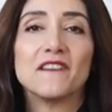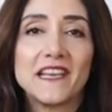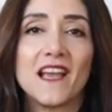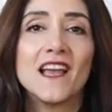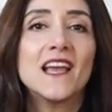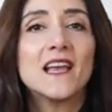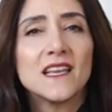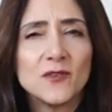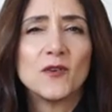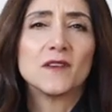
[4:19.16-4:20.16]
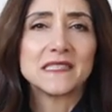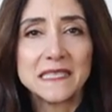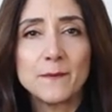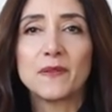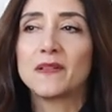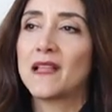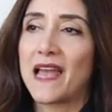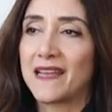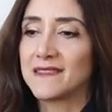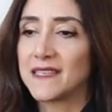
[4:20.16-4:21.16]
very, you know, simple
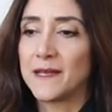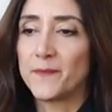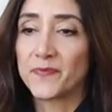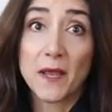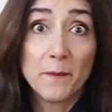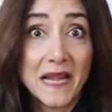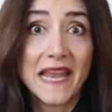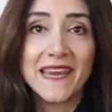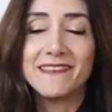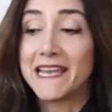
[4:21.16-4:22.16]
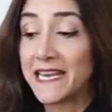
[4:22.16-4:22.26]
and plain